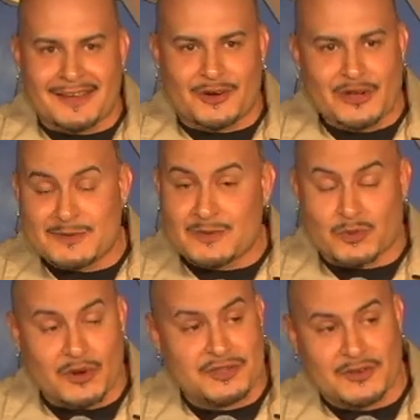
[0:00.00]
Christmas was
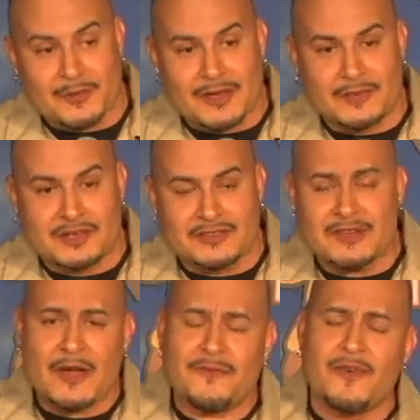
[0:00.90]
worse though, man, because see,
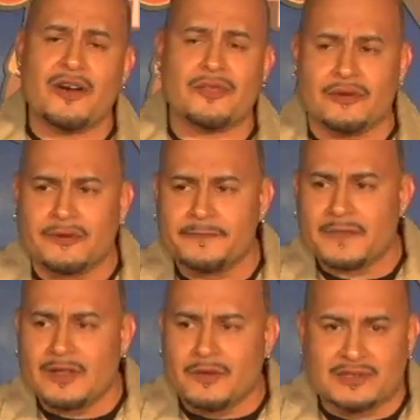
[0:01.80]
my father
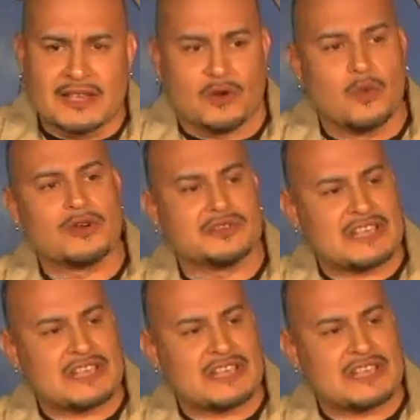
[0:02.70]
was like the world's